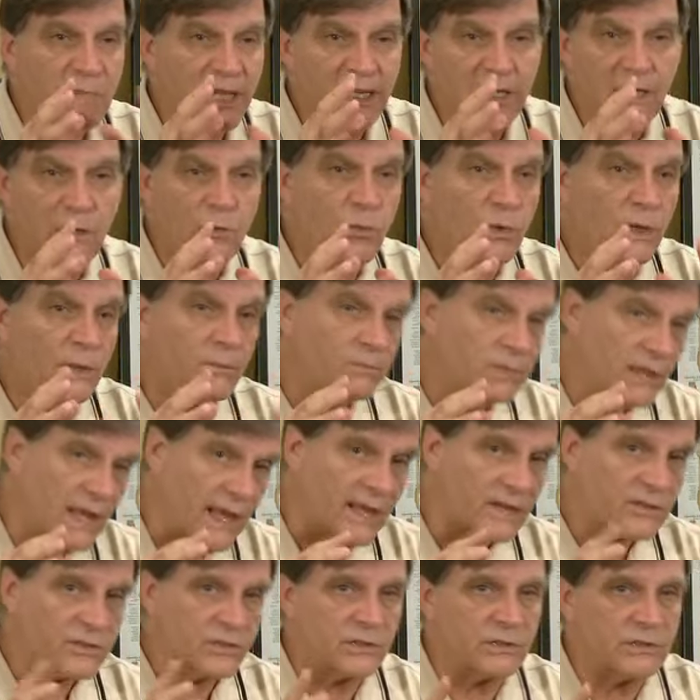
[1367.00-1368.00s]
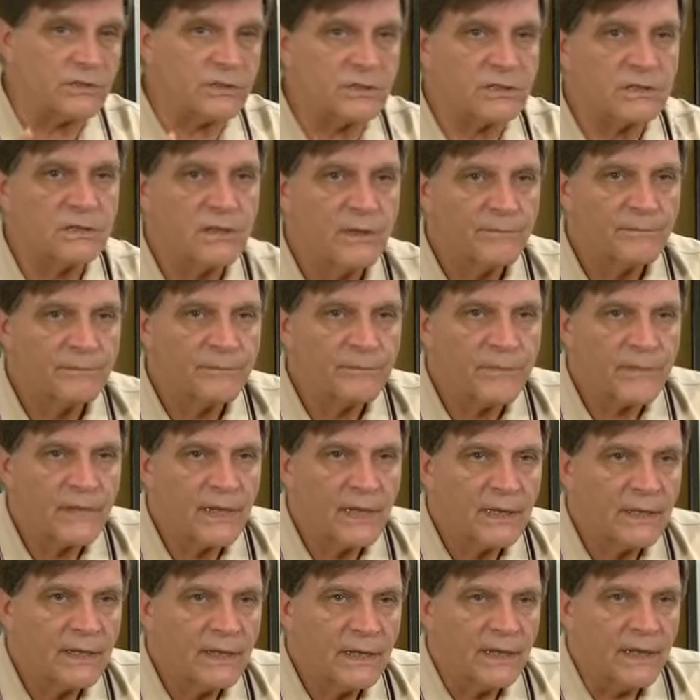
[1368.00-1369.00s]
mini whiplashes.
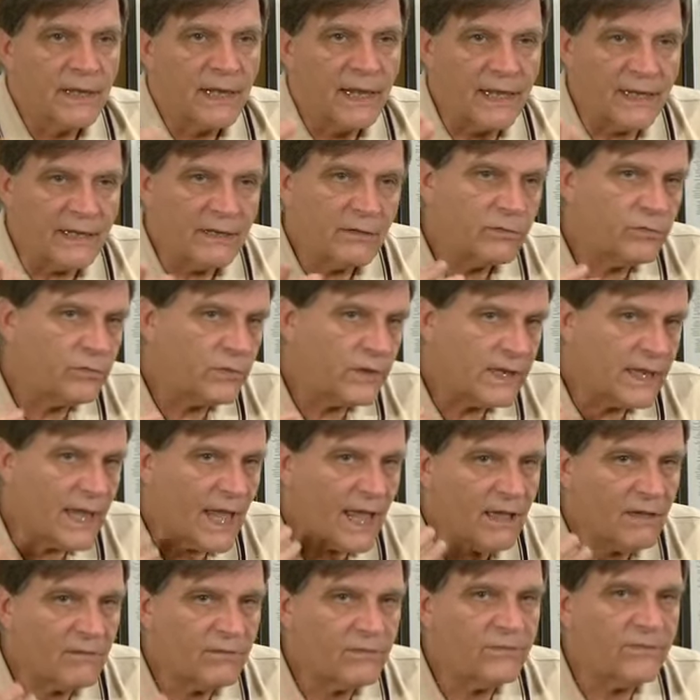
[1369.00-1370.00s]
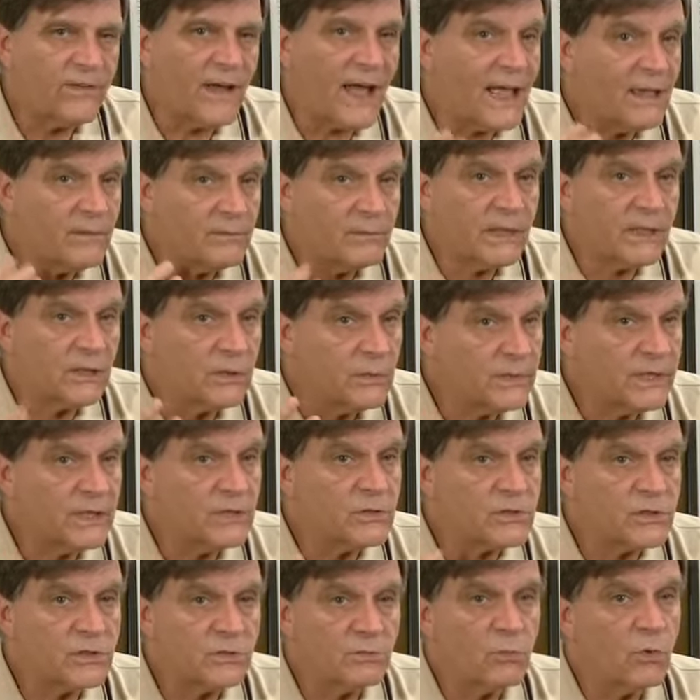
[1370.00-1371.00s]
And if we have 5
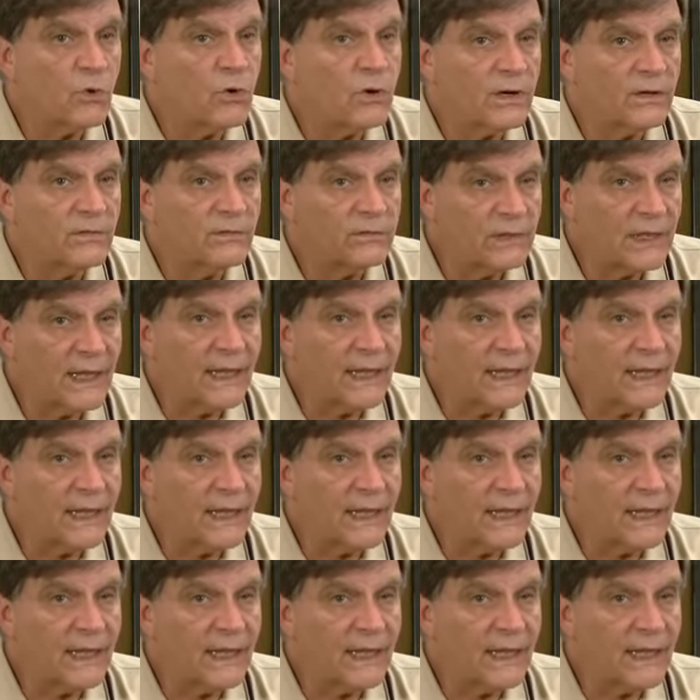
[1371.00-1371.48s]
millimeters or more of